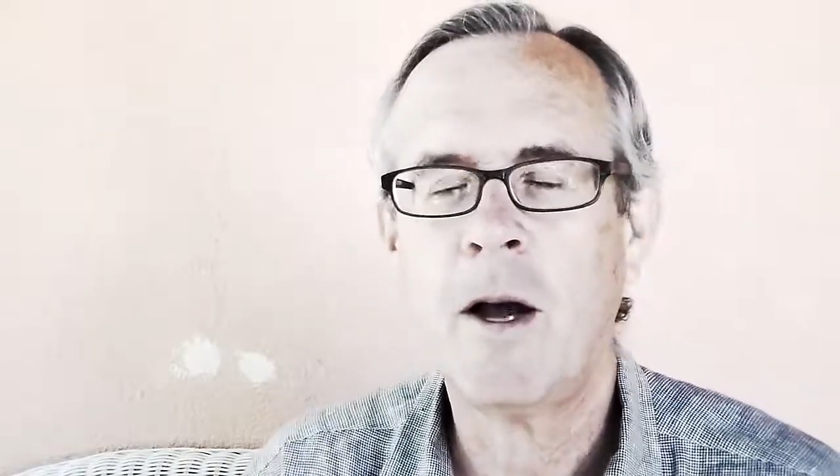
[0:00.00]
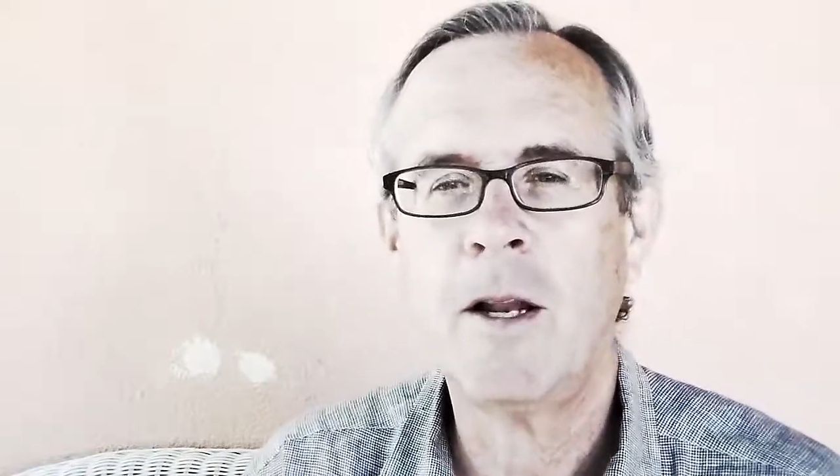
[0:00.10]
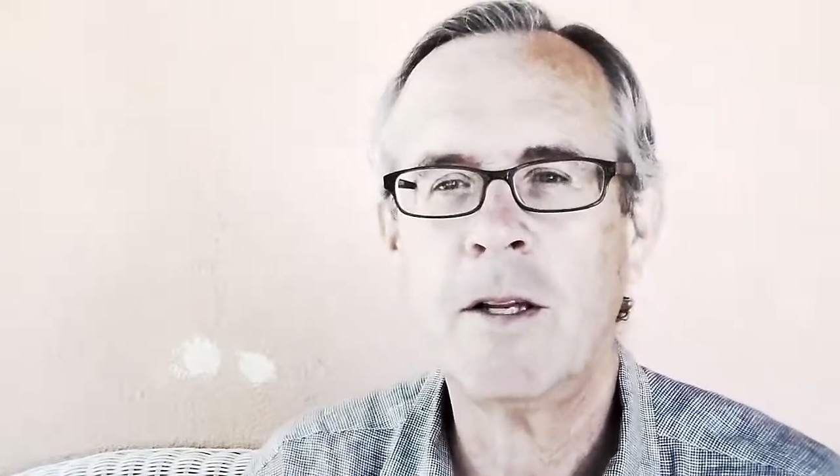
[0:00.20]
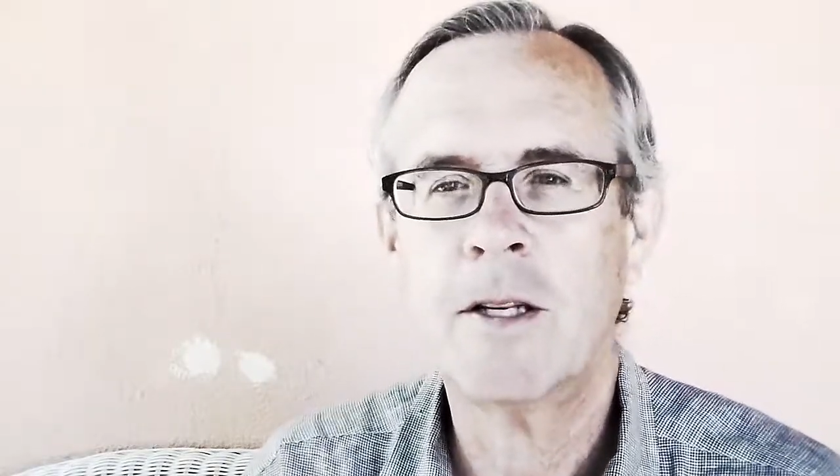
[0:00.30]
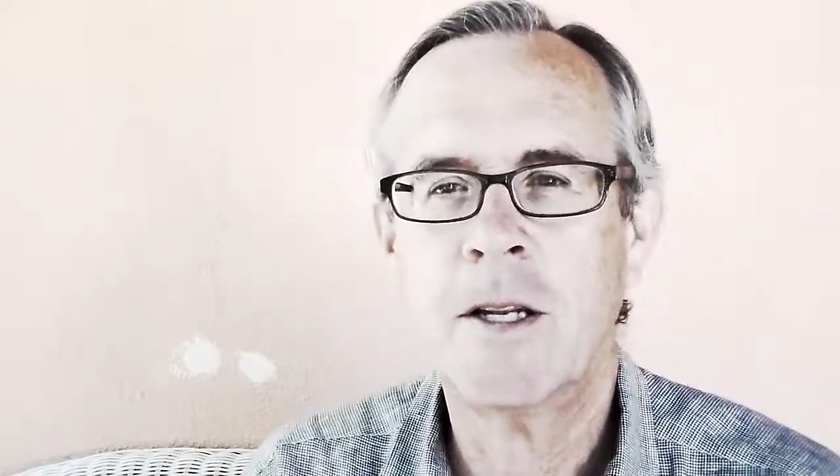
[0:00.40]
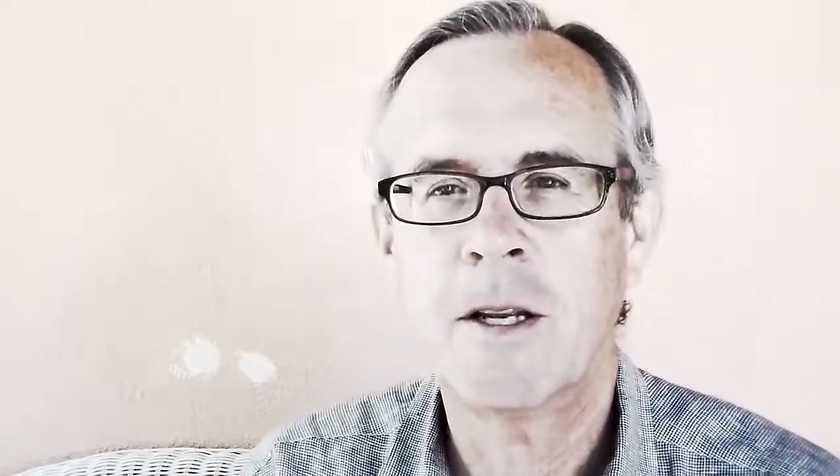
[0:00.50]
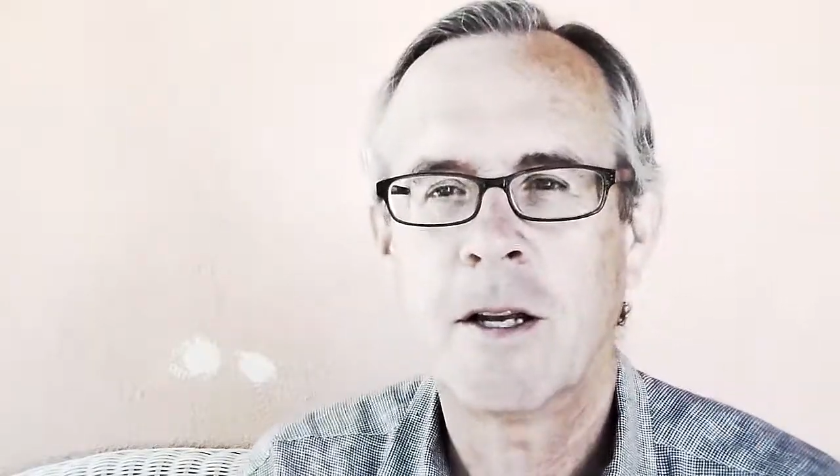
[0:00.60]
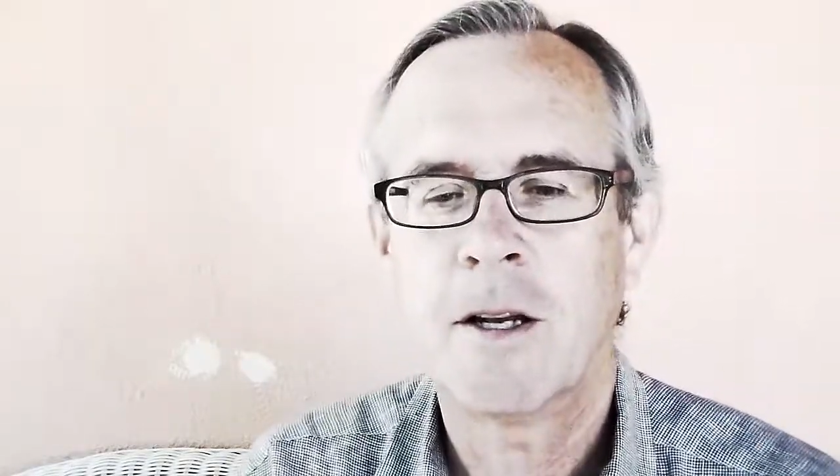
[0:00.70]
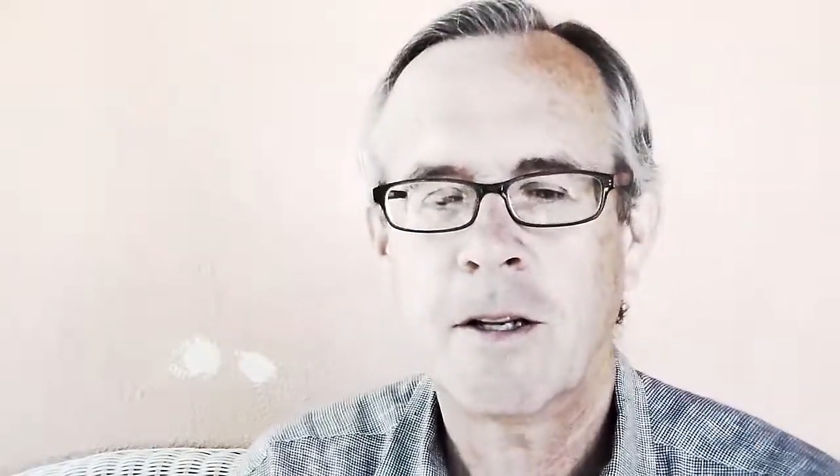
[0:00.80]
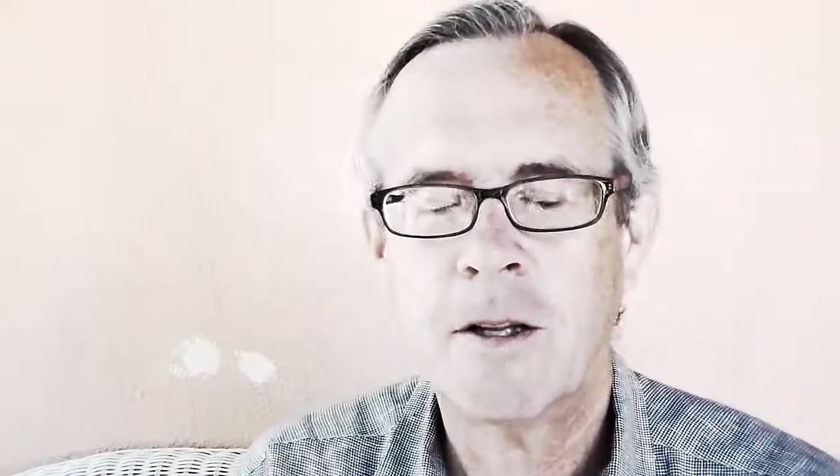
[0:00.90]
God doesn't
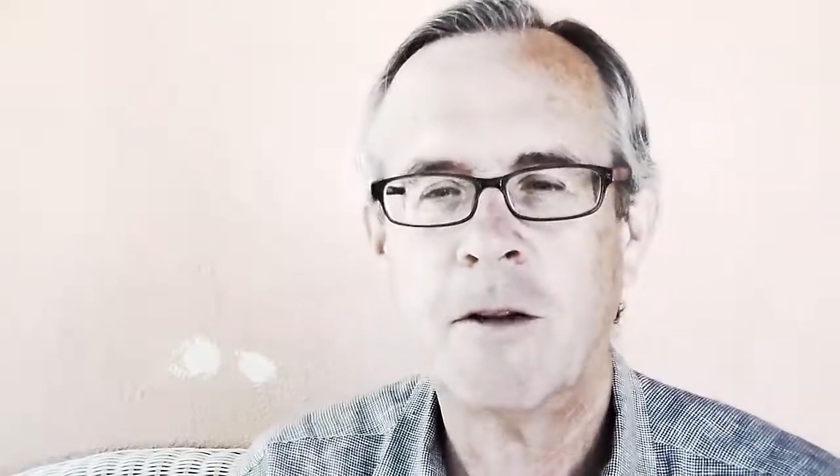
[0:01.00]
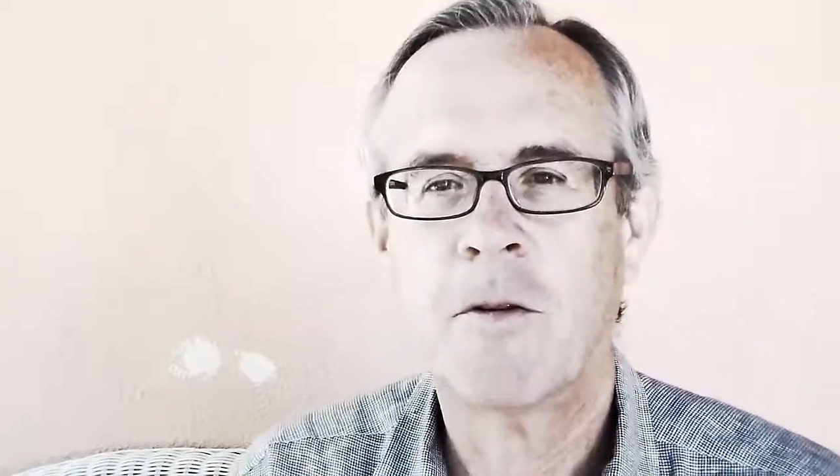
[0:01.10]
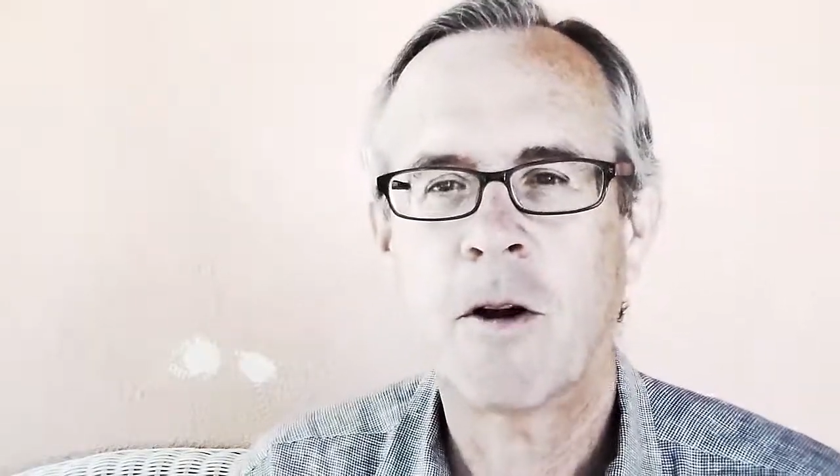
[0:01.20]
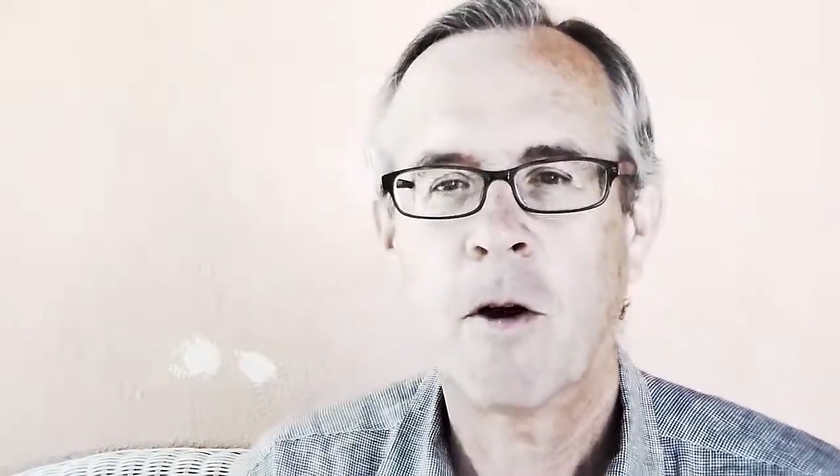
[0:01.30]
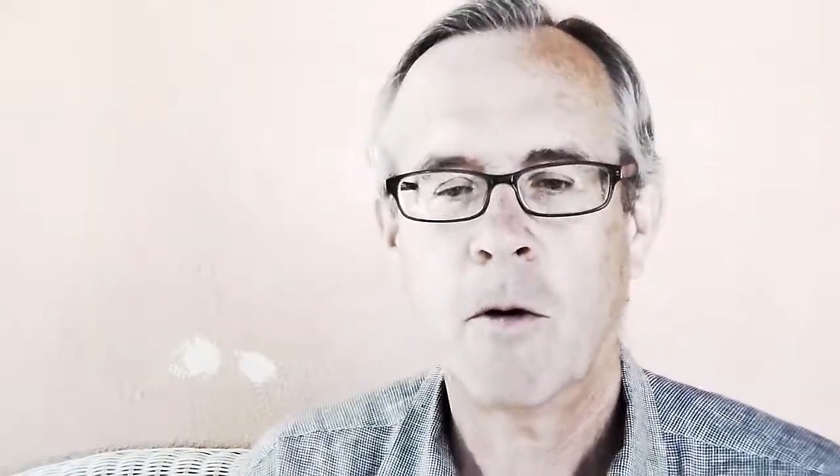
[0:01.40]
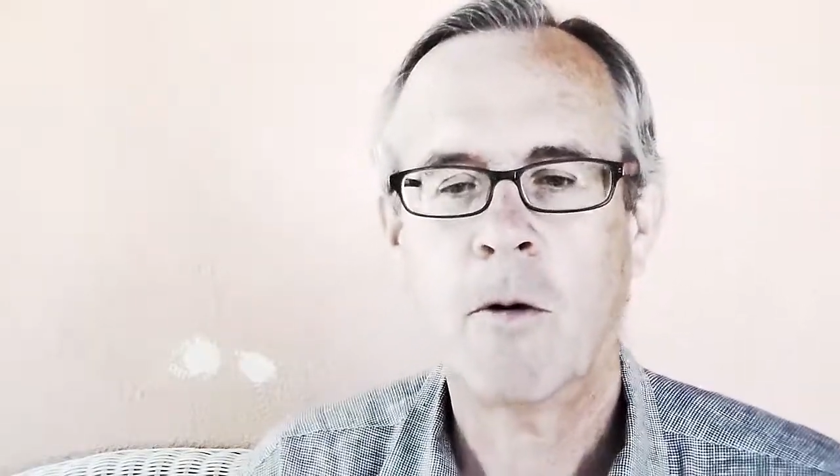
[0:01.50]
deliver?